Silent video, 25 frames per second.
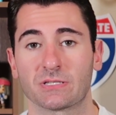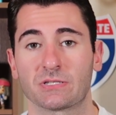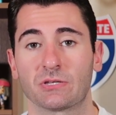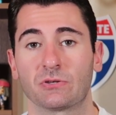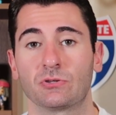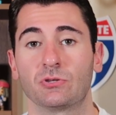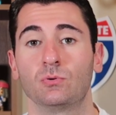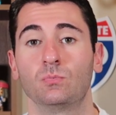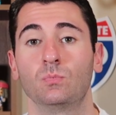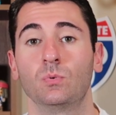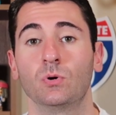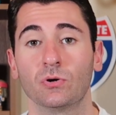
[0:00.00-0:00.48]
So
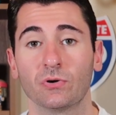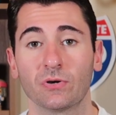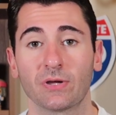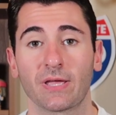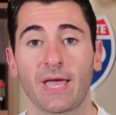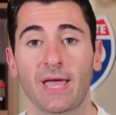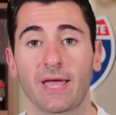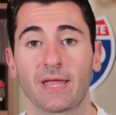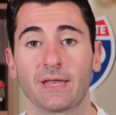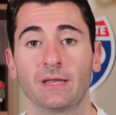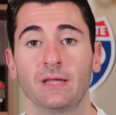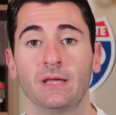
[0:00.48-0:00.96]
you will
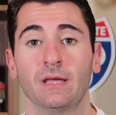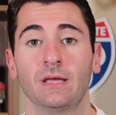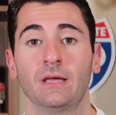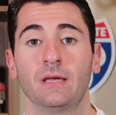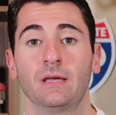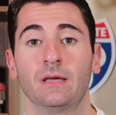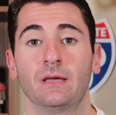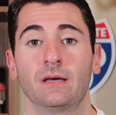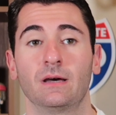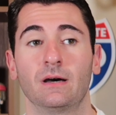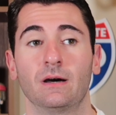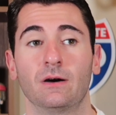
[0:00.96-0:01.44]

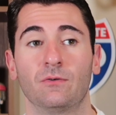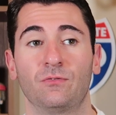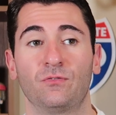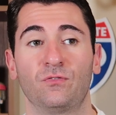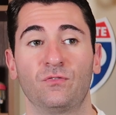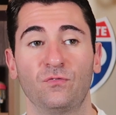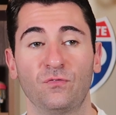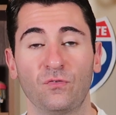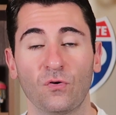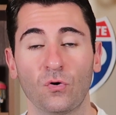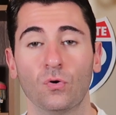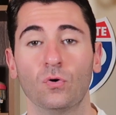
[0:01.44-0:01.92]
get a
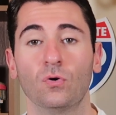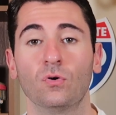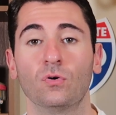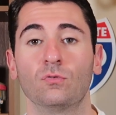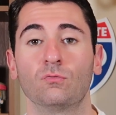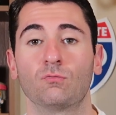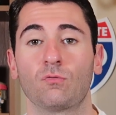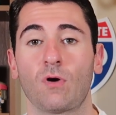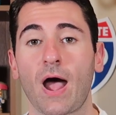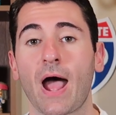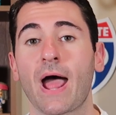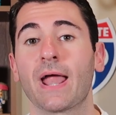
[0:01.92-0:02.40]

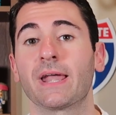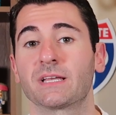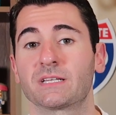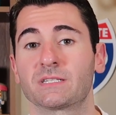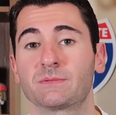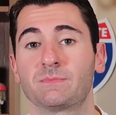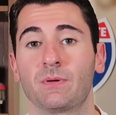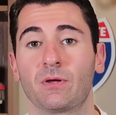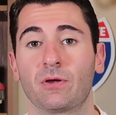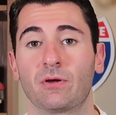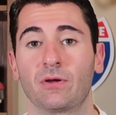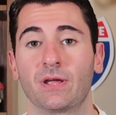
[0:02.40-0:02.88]
full ride
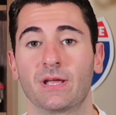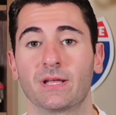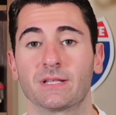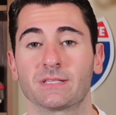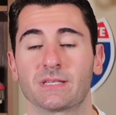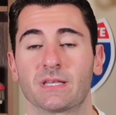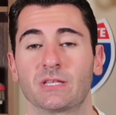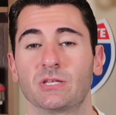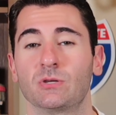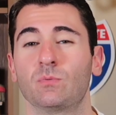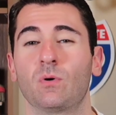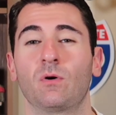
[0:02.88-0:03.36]

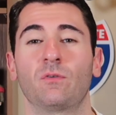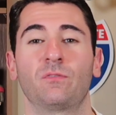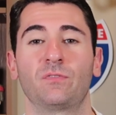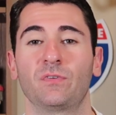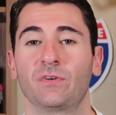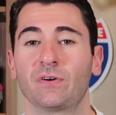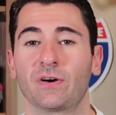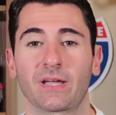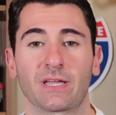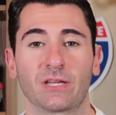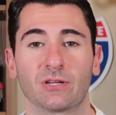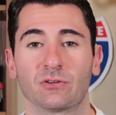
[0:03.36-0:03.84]
experience, and you won't
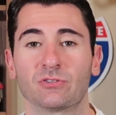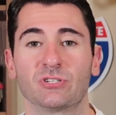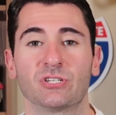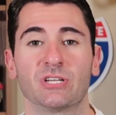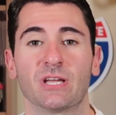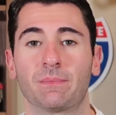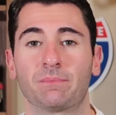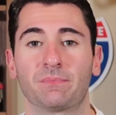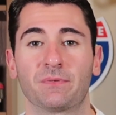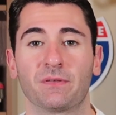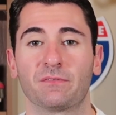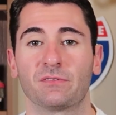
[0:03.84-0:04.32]
feel like you're
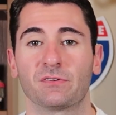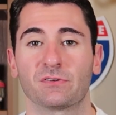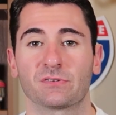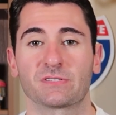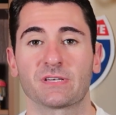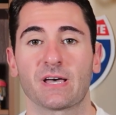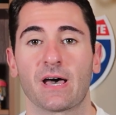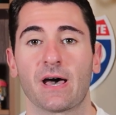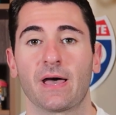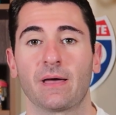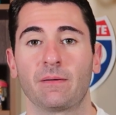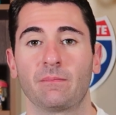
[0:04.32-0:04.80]
gypped of your
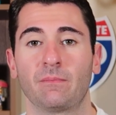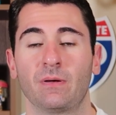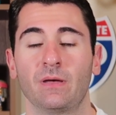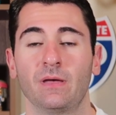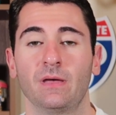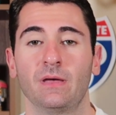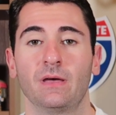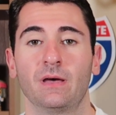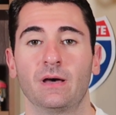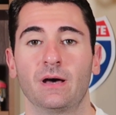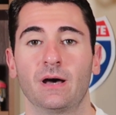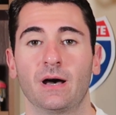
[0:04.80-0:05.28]
time
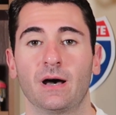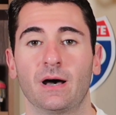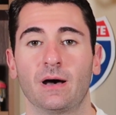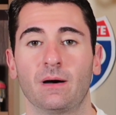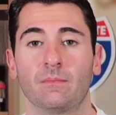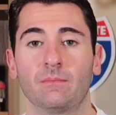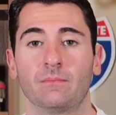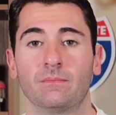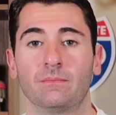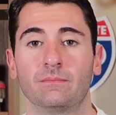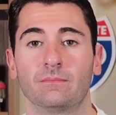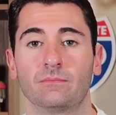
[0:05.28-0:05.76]

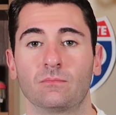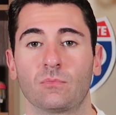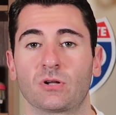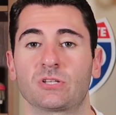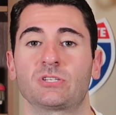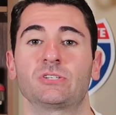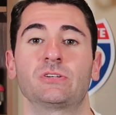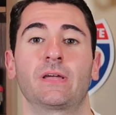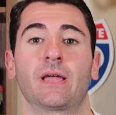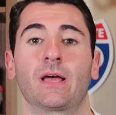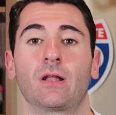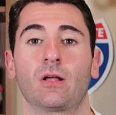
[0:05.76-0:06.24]

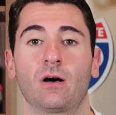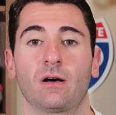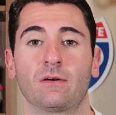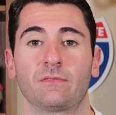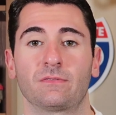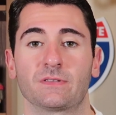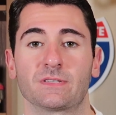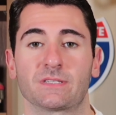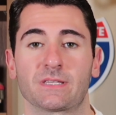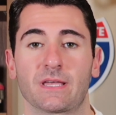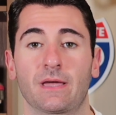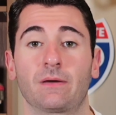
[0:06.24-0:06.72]
once you get
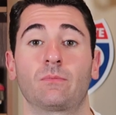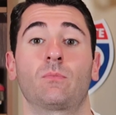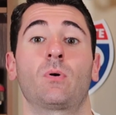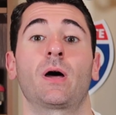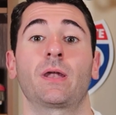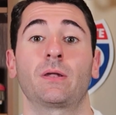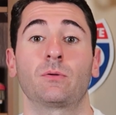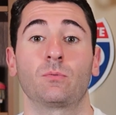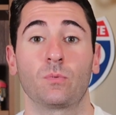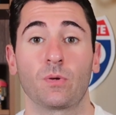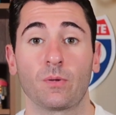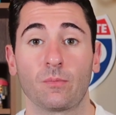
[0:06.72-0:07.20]
off and say,
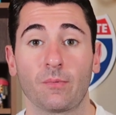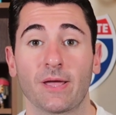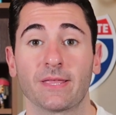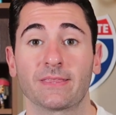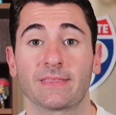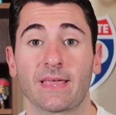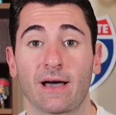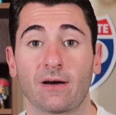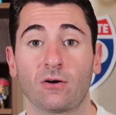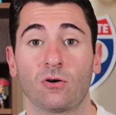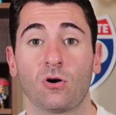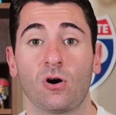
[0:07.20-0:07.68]
why did we
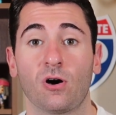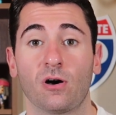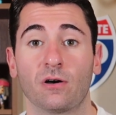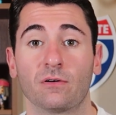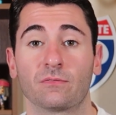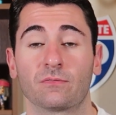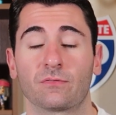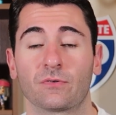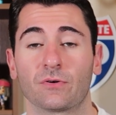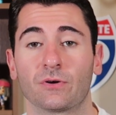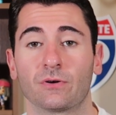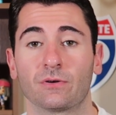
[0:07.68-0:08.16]
wait that
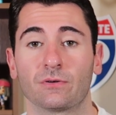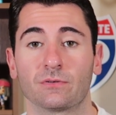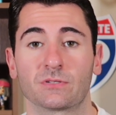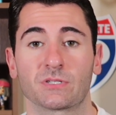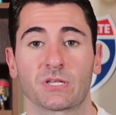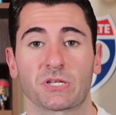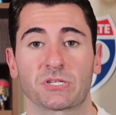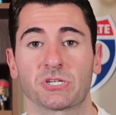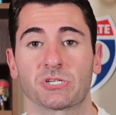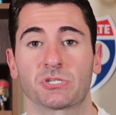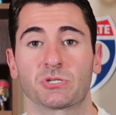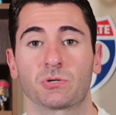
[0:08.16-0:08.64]
long for
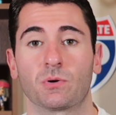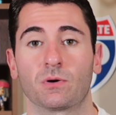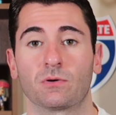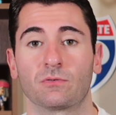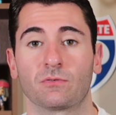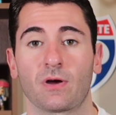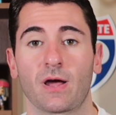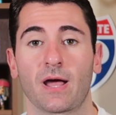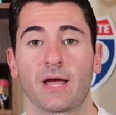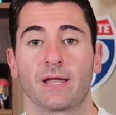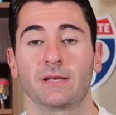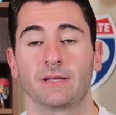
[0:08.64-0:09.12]
such a short
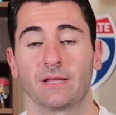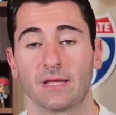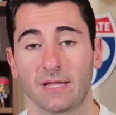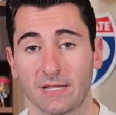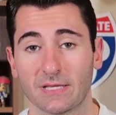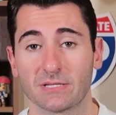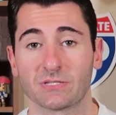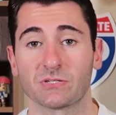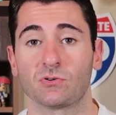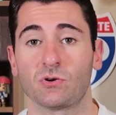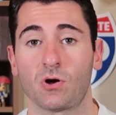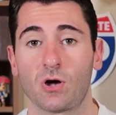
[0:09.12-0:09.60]
ride? It
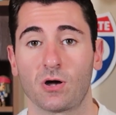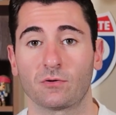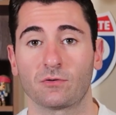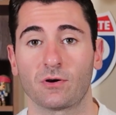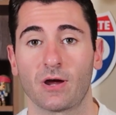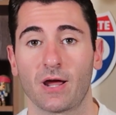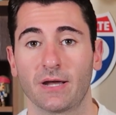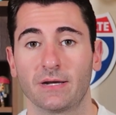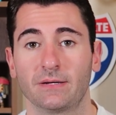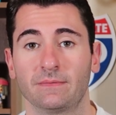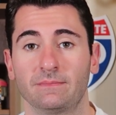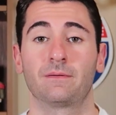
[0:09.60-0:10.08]
is a long
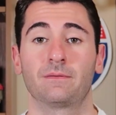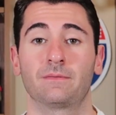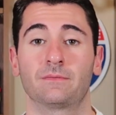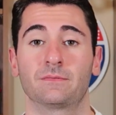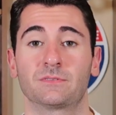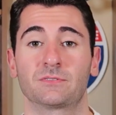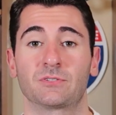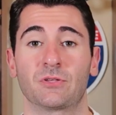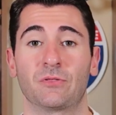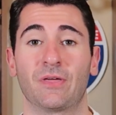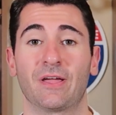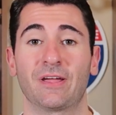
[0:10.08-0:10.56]
ride.
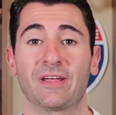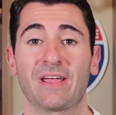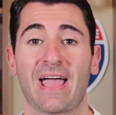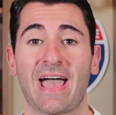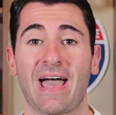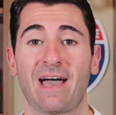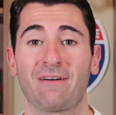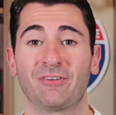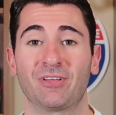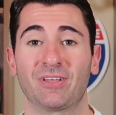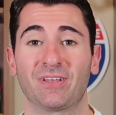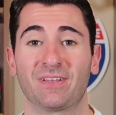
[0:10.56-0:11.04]
So there you
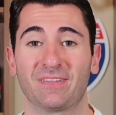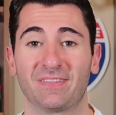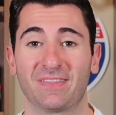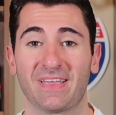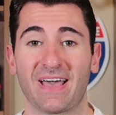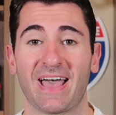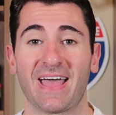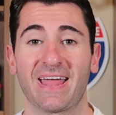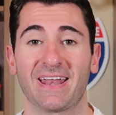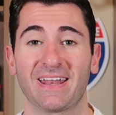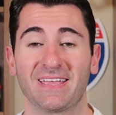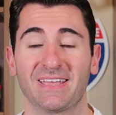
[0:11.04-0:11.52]
have it.
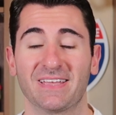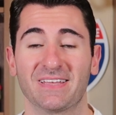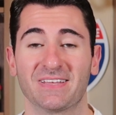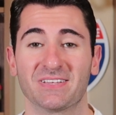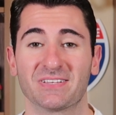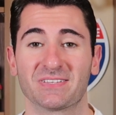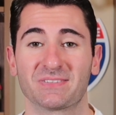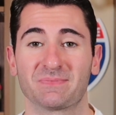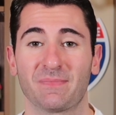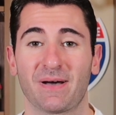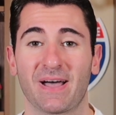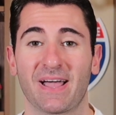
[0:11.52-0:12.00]
That
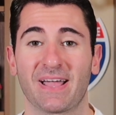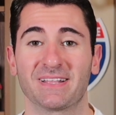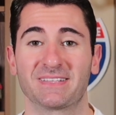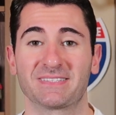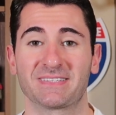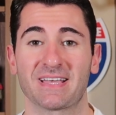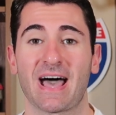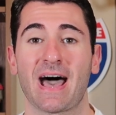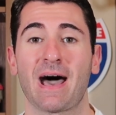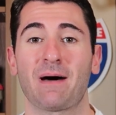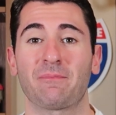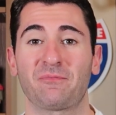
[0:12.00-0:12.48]
is my
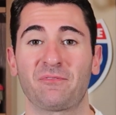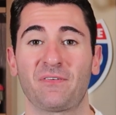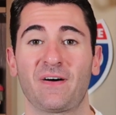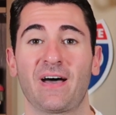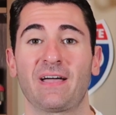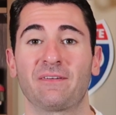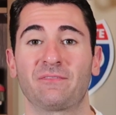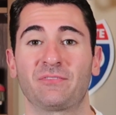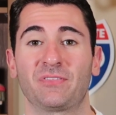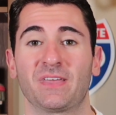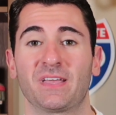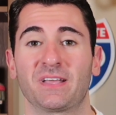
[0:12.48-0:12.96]
top
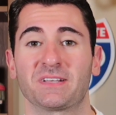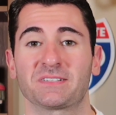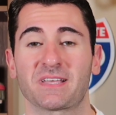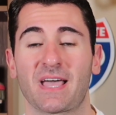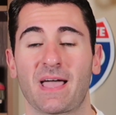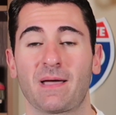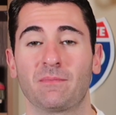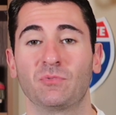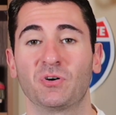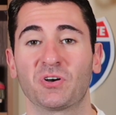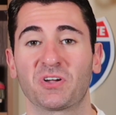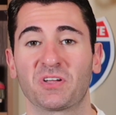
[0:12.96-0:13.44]
5 things
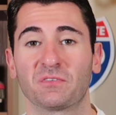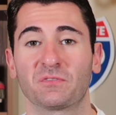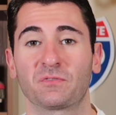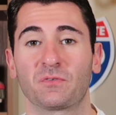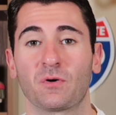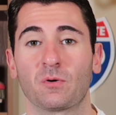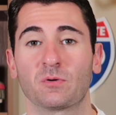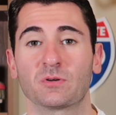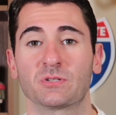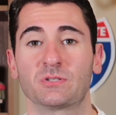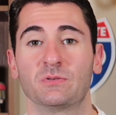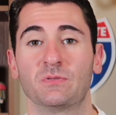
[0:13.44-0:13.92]
I'm looking
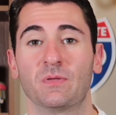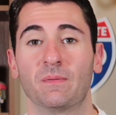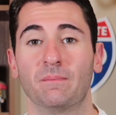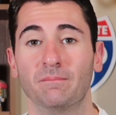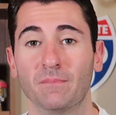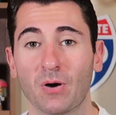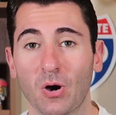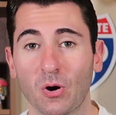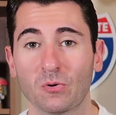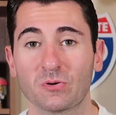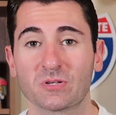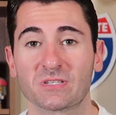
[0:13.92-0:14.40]
forward to the
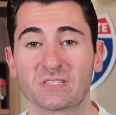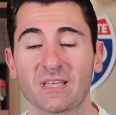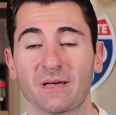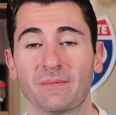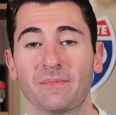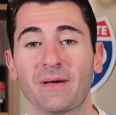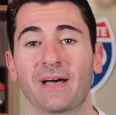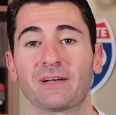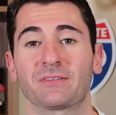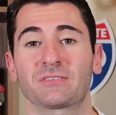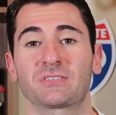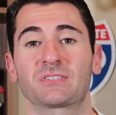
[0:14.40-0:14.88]
most
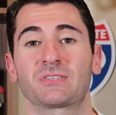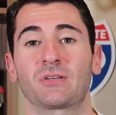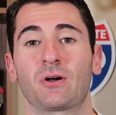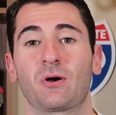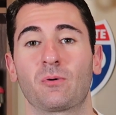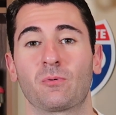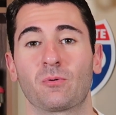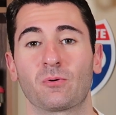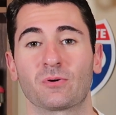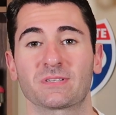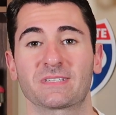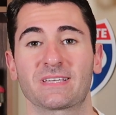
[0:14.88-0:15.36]
about
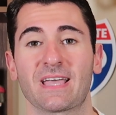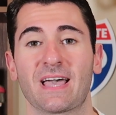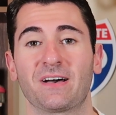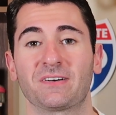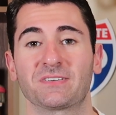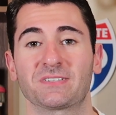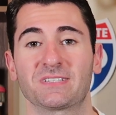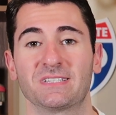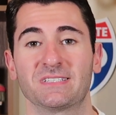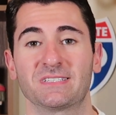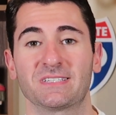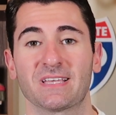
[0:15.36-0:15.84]
Star Wars
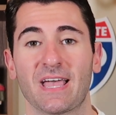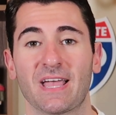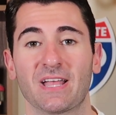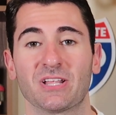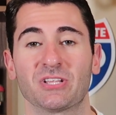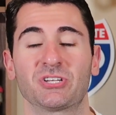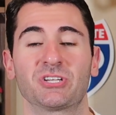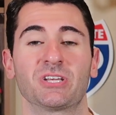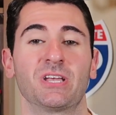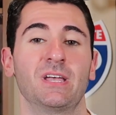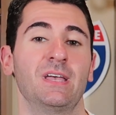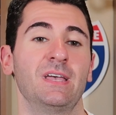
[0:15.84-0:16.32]
Galaxy's
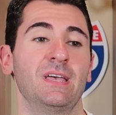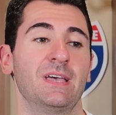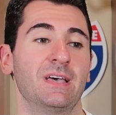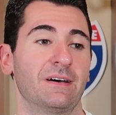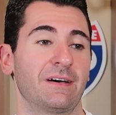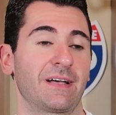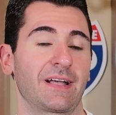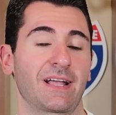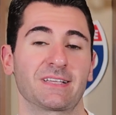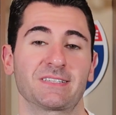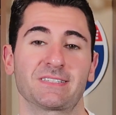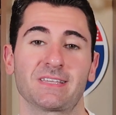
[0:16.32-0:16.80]
Edge.
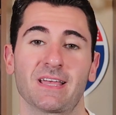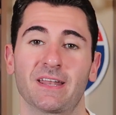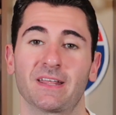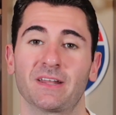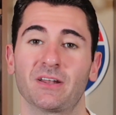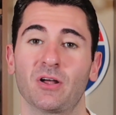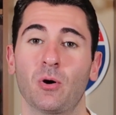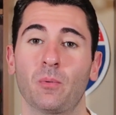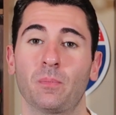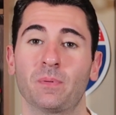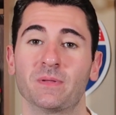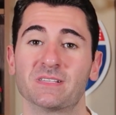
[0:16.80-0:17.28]
Like I said,
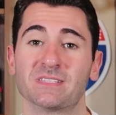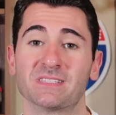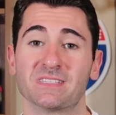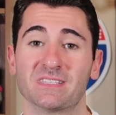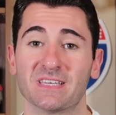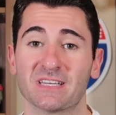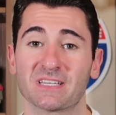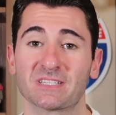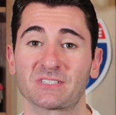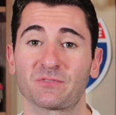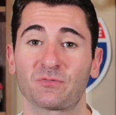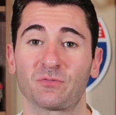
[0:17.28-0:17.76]
it opens
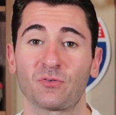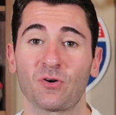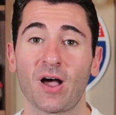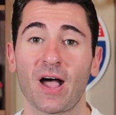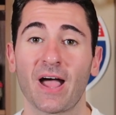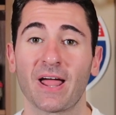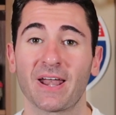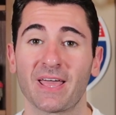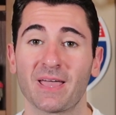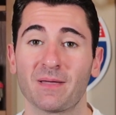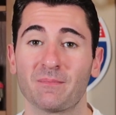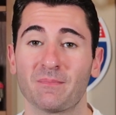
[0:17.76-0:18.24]
this
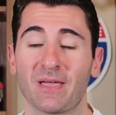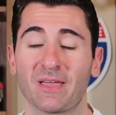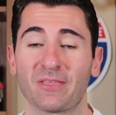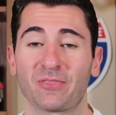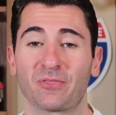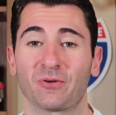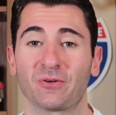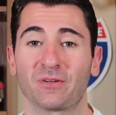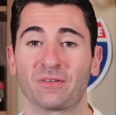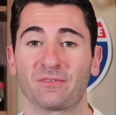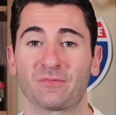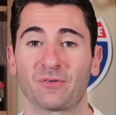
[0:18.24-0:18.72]
Friday, May
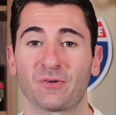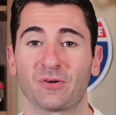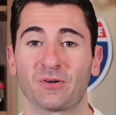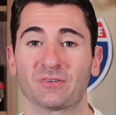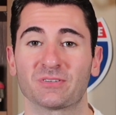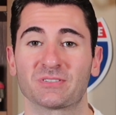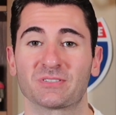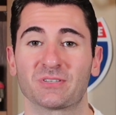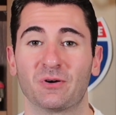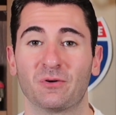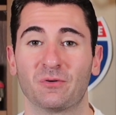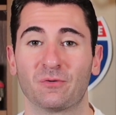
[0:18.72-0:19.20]

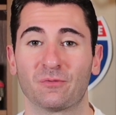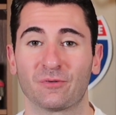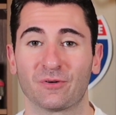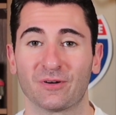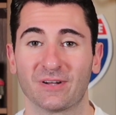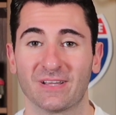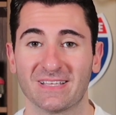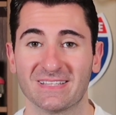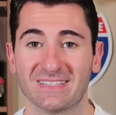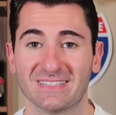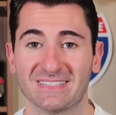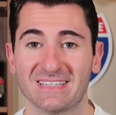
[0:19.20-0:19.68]
31st,
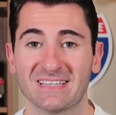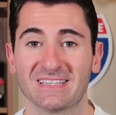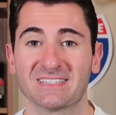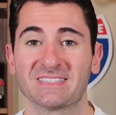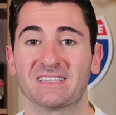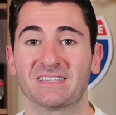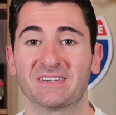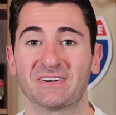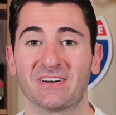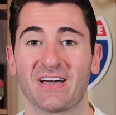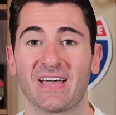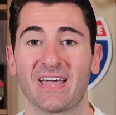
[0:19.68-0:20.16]
over in
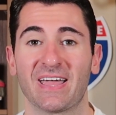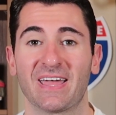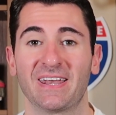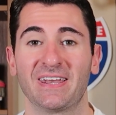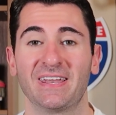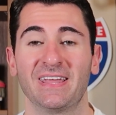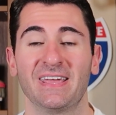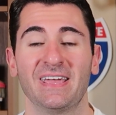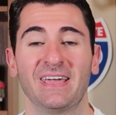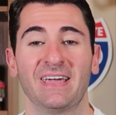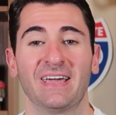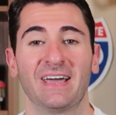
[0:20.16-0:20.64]

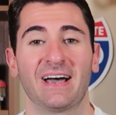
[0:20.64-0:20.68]
Disneyland.